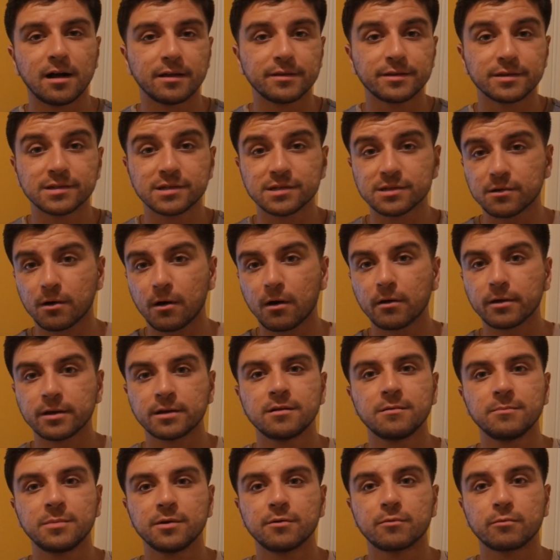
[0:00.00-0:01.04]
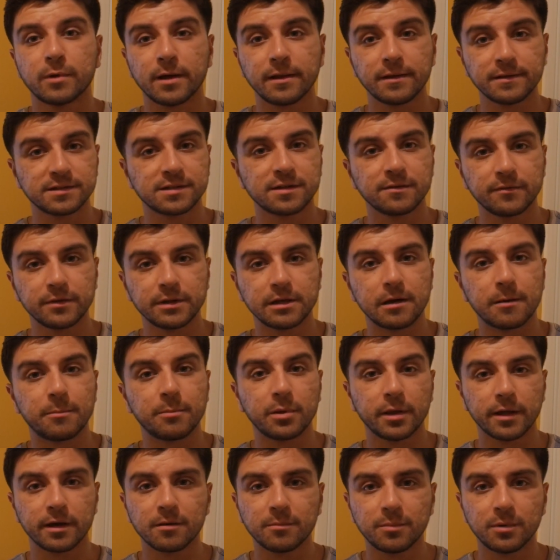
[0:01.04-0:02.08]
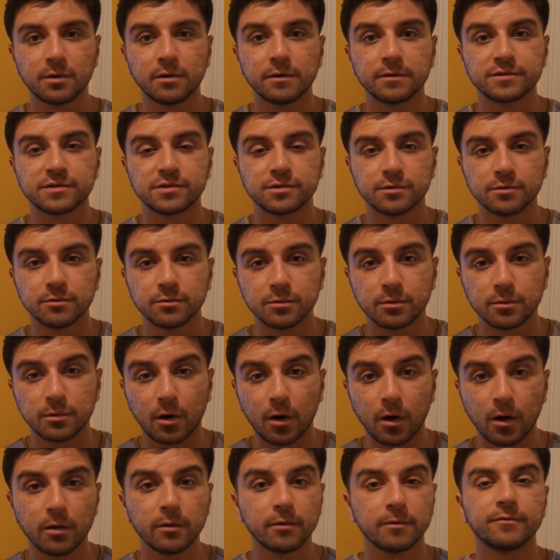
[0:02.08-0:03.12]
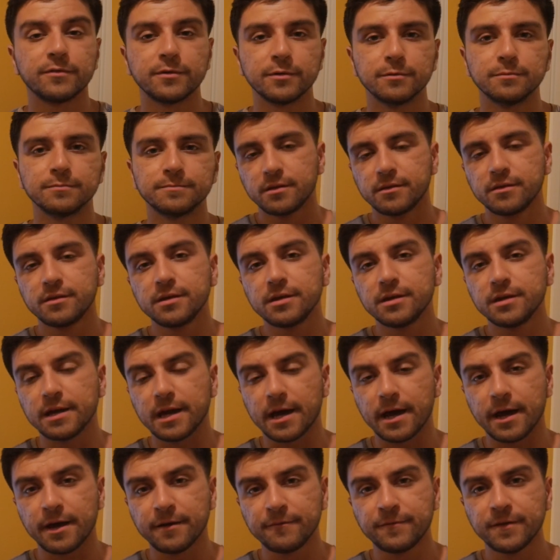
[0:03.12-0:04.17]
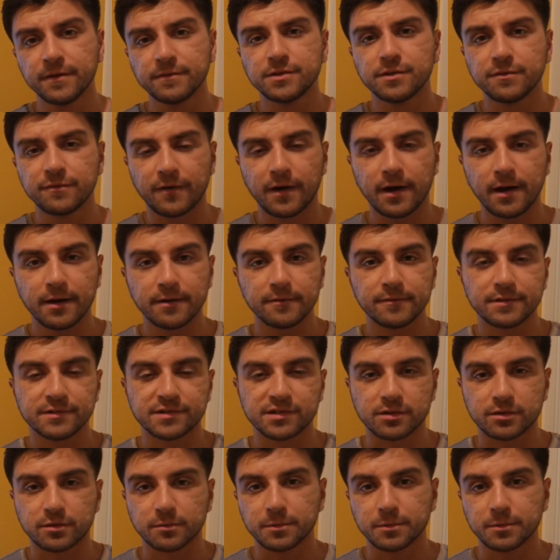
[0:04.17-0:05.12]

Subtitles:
this is all going to be relatively applicable to all of you. The N55 is a